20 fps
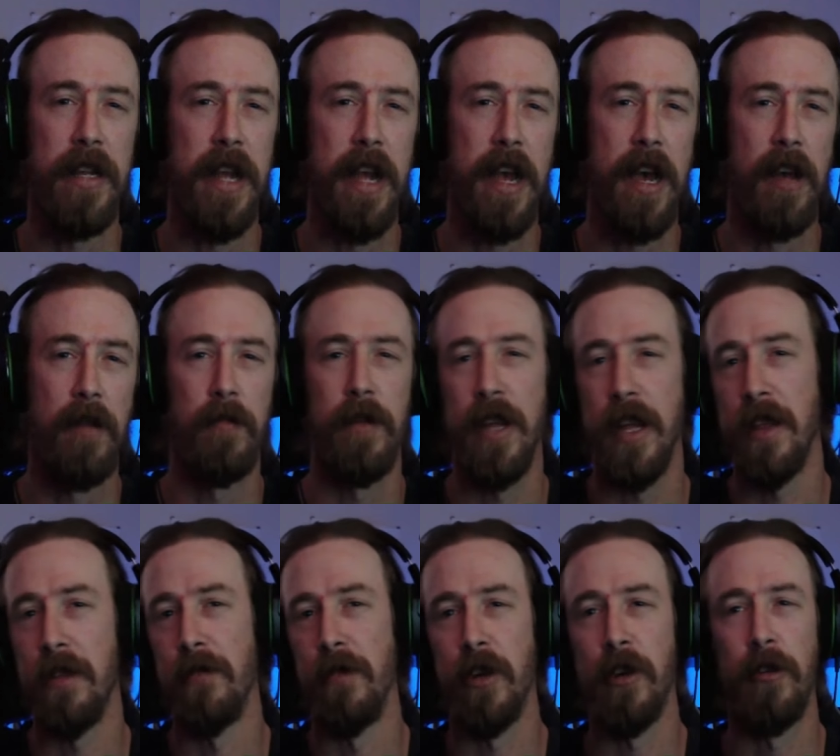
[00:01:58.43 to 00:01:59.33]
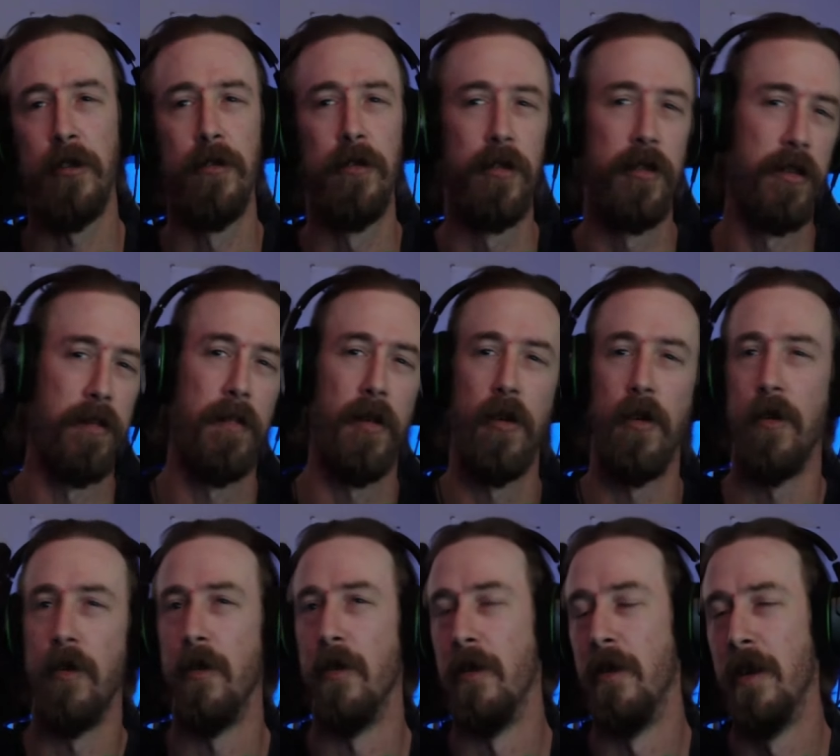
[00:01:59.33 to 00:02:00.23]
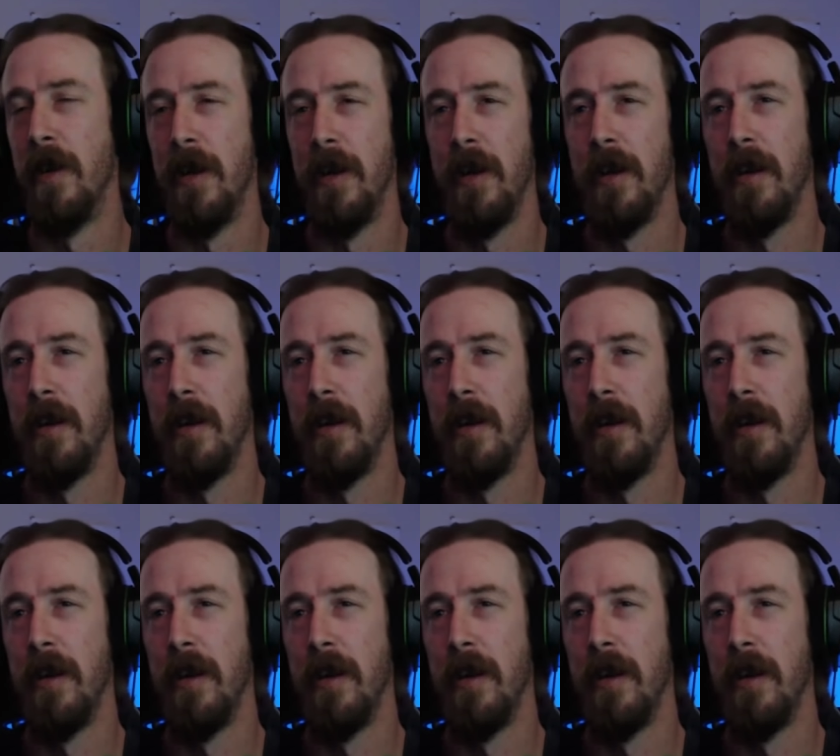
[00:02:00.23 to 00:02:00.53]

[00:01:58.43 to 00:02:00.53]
down. We'd either recruit them or